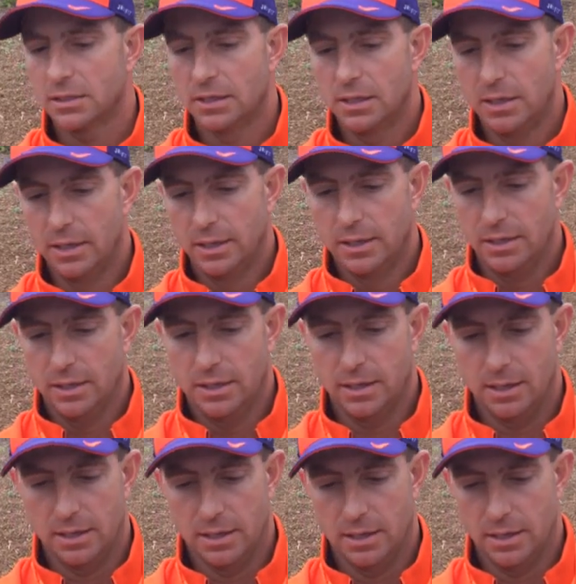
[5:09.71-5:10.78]

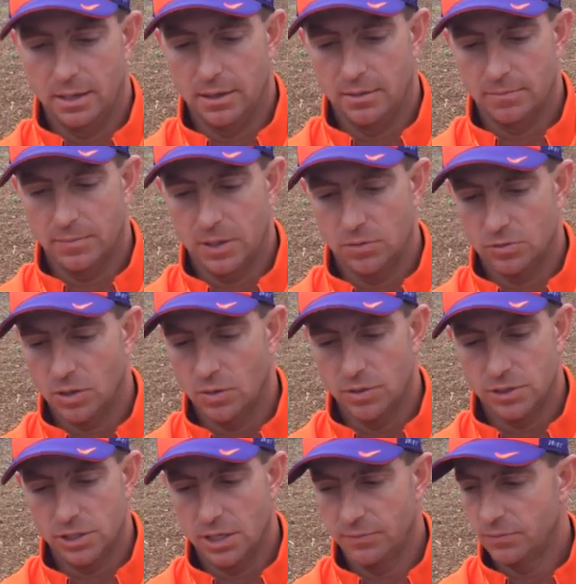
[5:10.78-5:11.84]
And you know, Tony
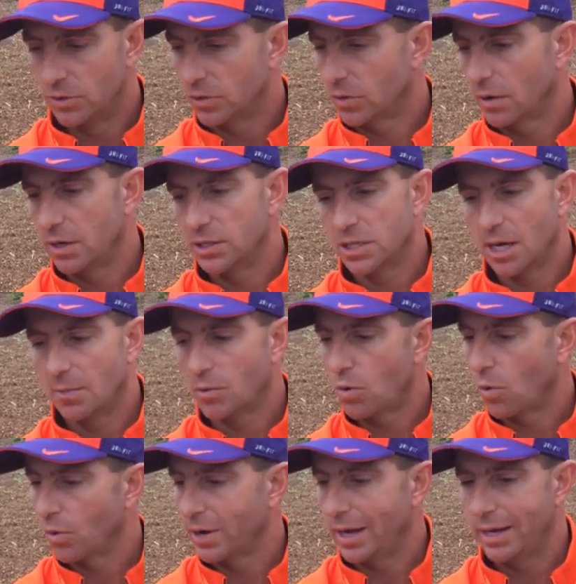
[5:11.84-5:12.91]
and Jeff doing a great job
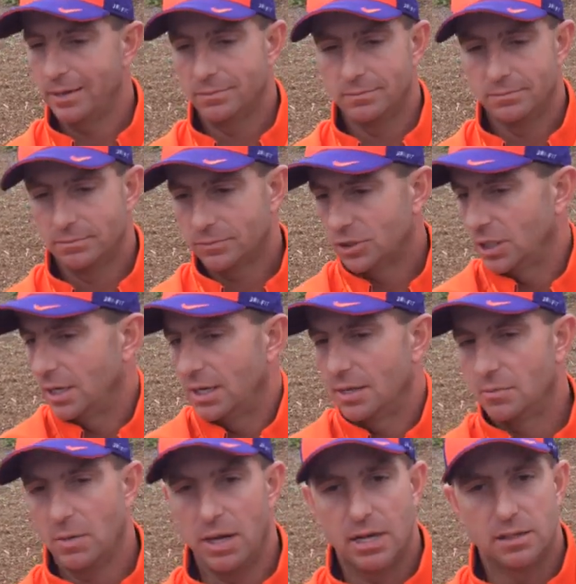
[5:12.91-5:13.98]
coordinating, sitting in
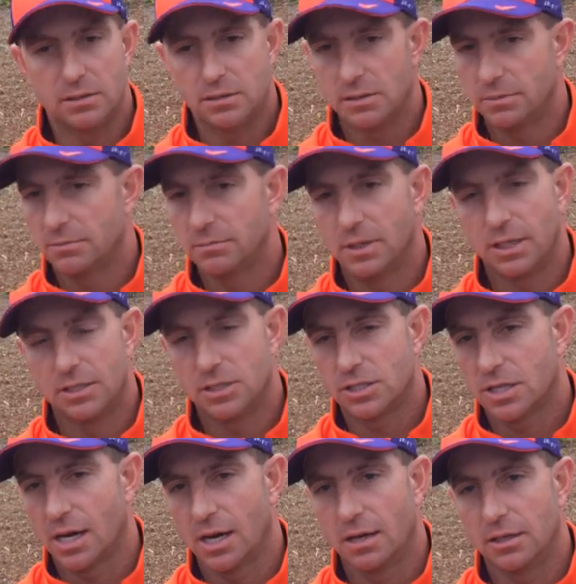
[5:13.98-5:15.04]
the meetings and
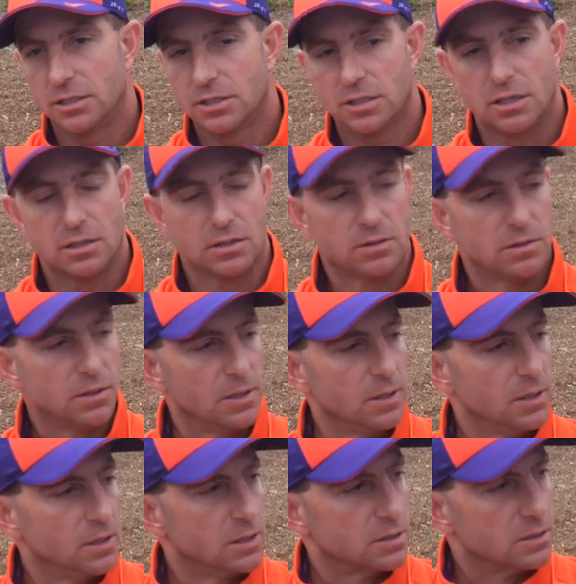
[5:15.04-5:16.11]
just kind of listening
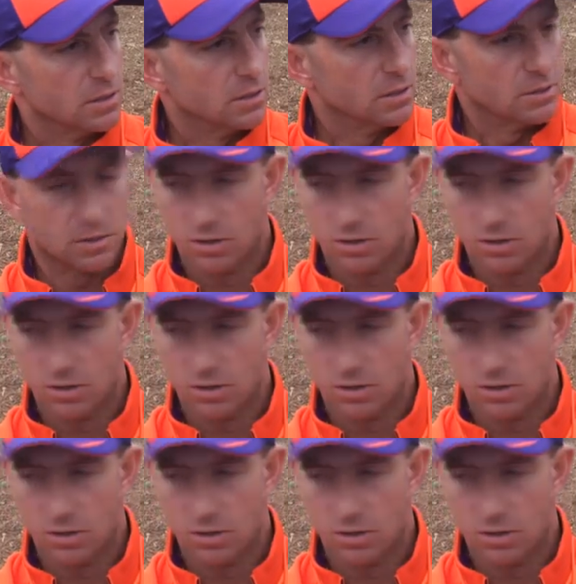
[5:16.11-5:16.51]
to